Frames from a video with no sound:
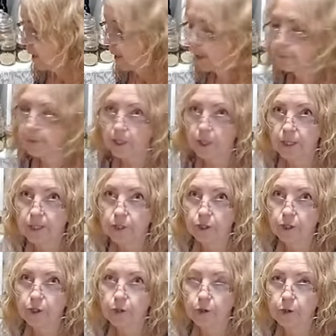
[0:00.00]
I'm going
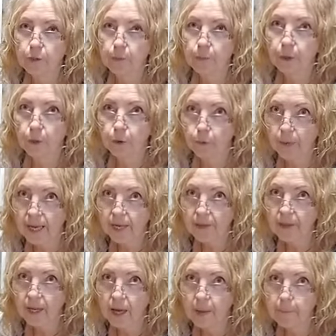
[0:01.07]
to puree
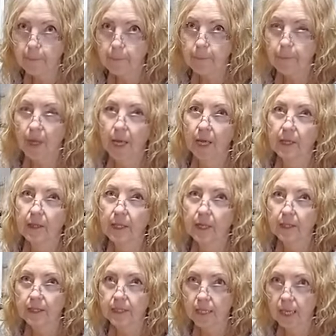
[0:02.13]
them and
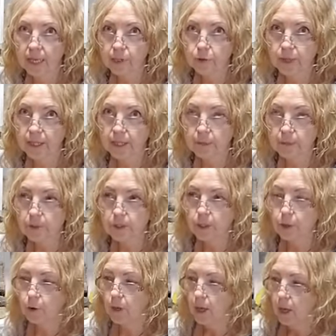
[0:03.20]
then dehydrate them.
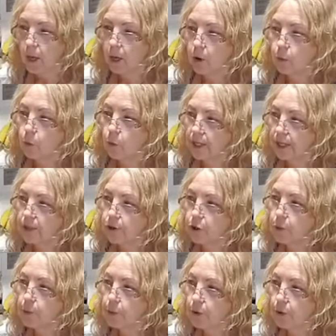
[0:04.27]
So when you